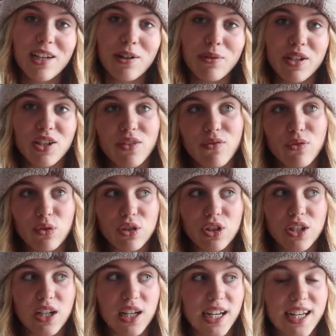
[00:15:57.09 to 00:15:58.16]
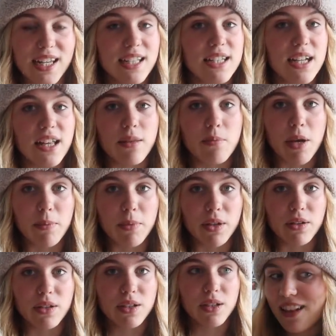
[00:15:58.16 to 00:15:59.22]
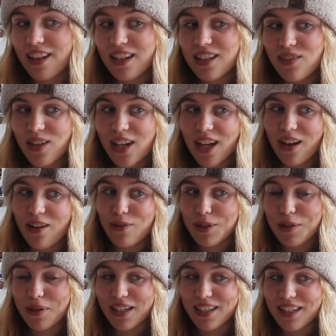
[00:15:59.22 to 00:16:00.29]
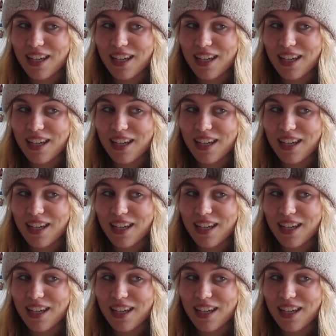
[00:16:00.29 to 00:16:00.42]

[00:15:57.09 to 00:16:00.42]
which unfortunately it isn't at the moment. This video was quite